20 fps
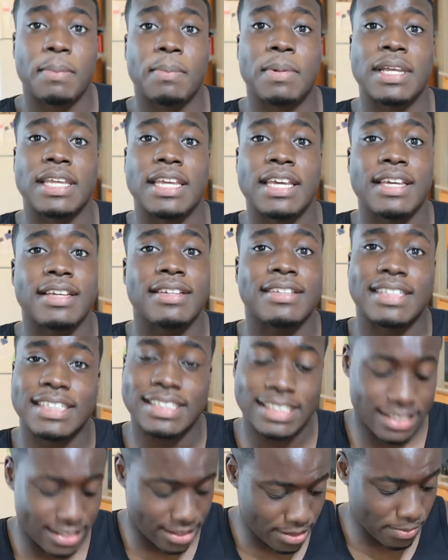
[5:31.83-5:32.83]
But yeah,
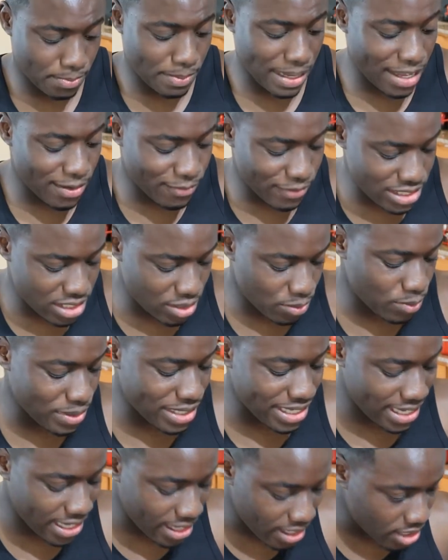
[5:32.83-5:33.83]
that's the main reason
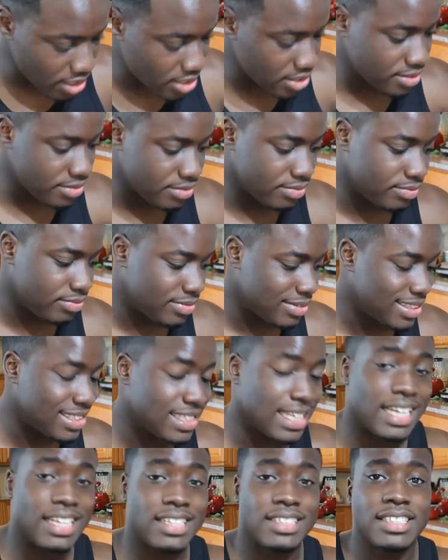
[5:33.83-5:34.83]
we here,
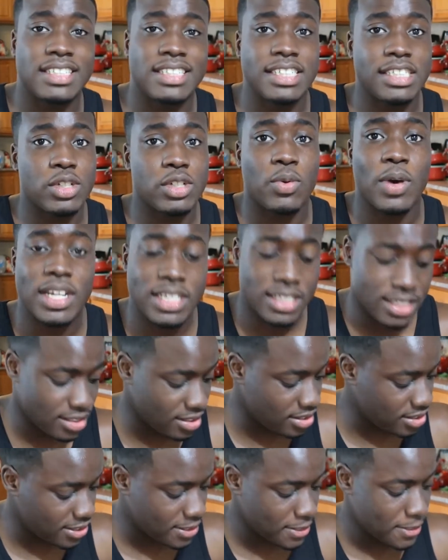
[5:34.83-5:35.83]
to answer these
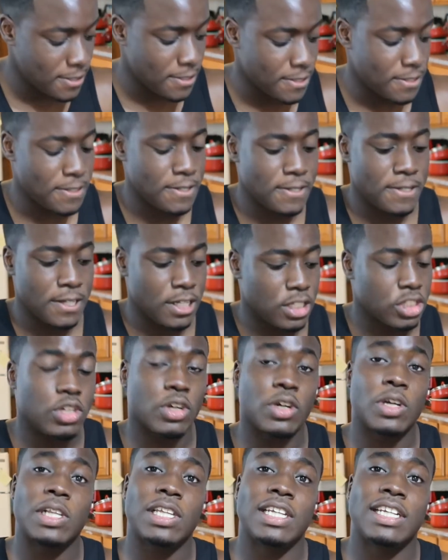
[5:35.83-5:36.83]
questions. So
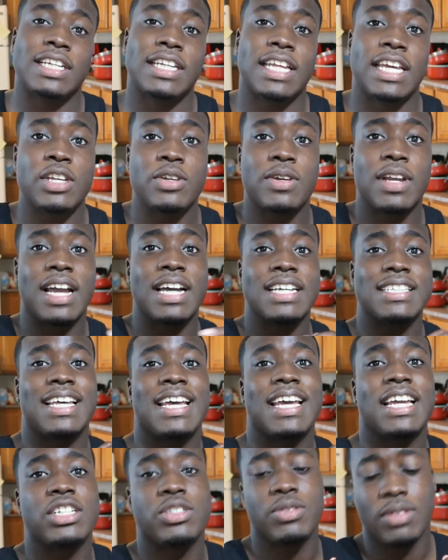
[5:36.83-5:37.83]
earlier today, you guys, I
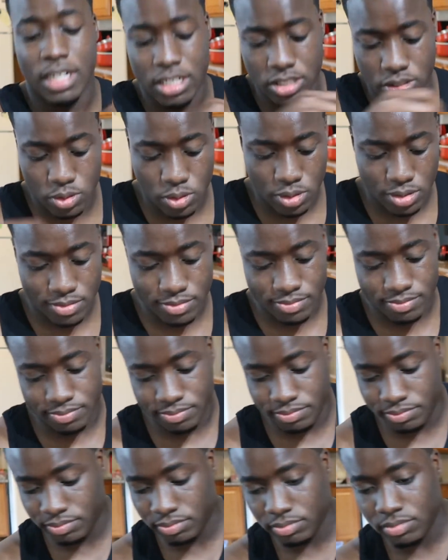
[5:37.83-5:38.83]
asked you guys on
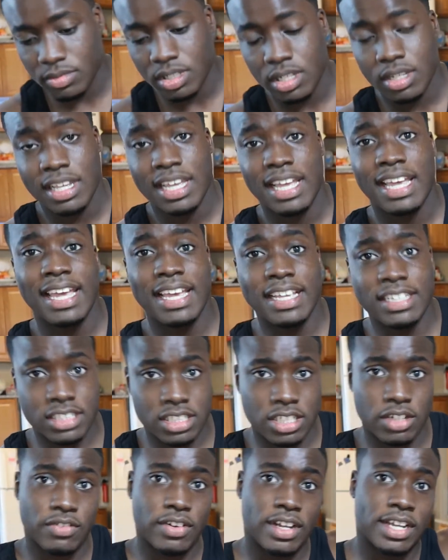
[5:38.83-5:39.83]

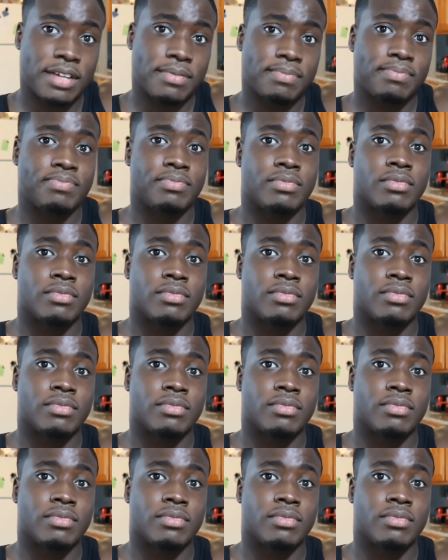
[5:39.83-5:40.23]
Instagram,